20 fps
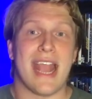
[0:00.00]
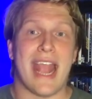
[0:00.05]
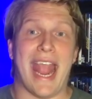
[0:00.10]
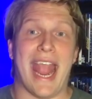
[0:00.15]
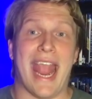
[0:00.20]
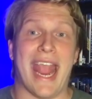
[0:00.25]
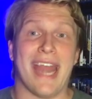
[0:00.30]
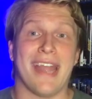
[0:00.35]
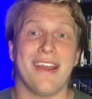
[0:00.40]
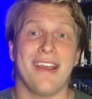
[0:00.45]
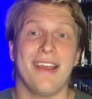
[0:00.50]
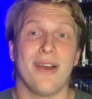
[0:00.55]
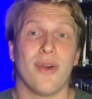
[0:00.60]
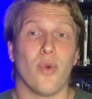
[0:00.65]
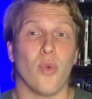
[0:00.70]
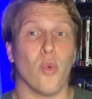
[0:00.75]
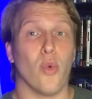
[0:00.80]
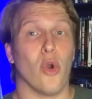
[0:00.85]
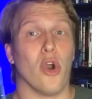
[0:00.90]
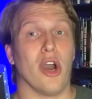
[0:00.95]
Ed
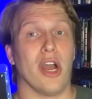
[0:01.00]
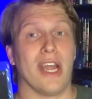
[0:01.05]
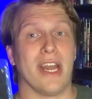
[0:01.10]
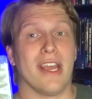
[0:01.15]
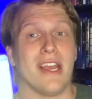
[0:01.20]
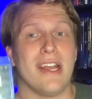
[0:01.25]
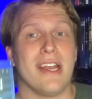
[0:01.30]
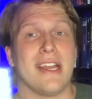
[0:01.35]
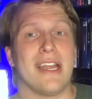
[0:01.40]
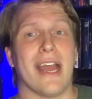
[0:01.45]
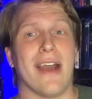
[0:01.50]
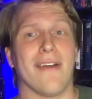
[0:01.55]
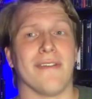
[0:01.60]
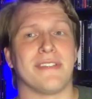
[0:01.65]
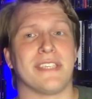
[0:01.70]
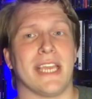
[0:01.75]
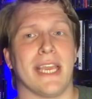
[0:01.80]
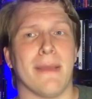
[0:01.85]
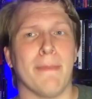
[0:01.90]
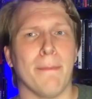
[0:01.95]
Wood. Now, if
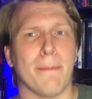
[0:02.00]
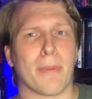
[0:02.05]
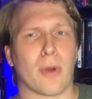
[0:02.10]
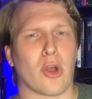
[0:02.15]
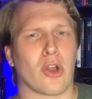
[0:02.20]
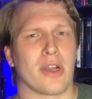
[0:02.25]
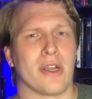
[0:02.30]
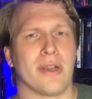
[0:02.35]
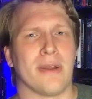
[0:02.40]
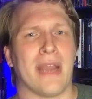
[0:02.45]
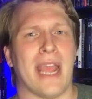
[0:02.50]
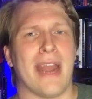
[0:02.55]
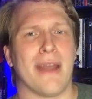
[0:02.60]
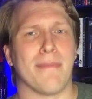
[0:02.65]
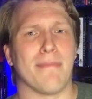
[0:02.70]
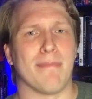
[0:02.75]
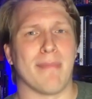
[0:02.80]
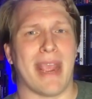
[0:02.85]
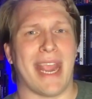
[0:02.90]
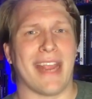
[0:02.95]
Tim Burton
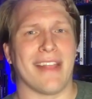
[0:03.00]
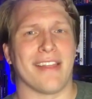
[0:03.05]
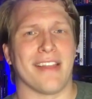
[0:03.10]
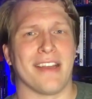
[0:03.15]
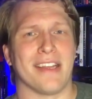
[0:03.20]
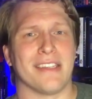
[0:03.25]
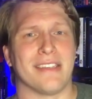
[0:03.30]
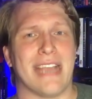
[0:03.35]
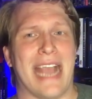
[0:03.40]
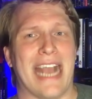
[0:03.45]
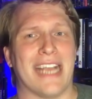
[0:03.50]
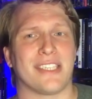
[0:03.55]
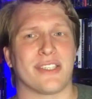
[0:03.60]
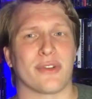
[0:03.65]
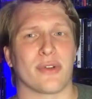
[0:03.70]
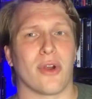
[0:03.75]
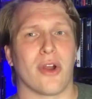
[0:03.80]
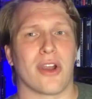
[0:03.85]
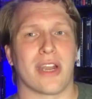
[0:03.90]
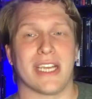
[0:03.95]
had made The
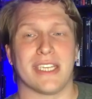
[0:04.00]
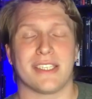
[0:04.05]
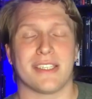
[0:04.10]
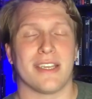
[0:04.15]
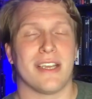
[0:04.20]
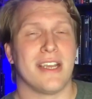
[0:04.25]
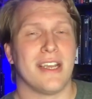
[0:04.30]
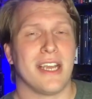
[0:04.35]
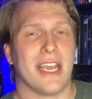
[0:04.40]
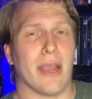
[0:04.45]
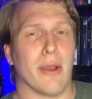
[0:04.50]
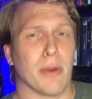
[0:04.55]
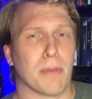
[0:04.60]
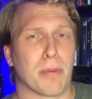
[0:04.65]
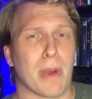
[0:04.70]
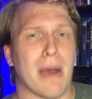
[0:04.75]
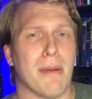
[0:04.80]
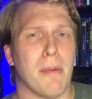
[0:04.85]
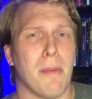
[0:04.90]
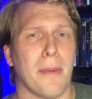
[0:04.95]
Disaster Artist, it would
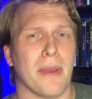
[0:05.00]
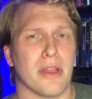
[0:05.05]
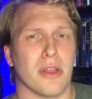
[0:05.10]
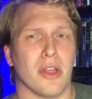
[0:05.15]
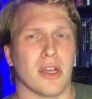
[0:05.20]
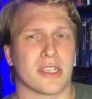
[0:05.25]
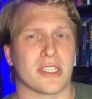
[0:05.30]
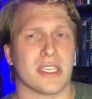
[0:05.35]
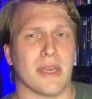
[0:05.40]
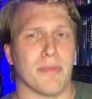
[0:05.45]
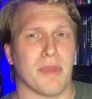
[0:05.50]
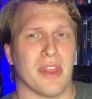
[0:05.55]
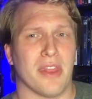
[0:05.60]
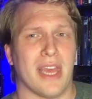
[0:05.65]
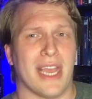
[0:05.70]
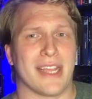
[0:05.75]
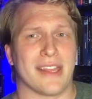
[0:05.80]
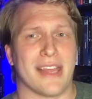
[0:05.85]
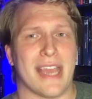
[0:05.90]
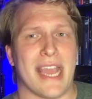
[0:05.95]
probably look something
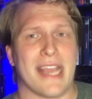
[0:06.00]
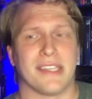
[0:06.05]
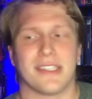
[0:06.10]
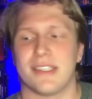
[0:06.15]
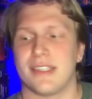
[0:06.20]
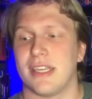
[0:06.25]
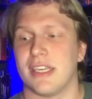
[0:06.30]
like this.